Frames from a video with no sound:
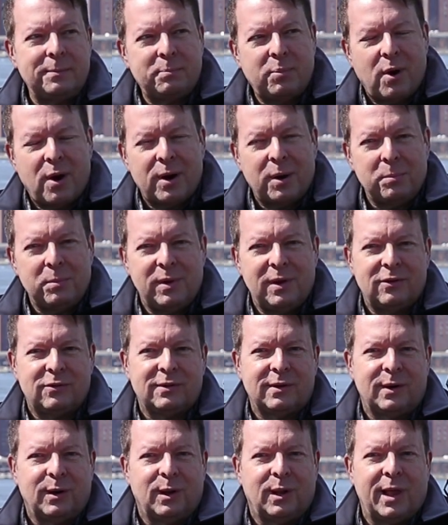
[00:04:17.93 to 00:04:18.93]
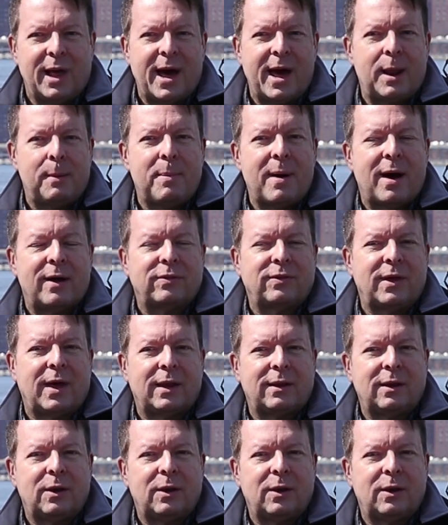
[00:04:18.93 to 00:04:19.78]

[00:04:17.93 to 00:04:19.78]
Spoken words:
part of me is a little glad about that.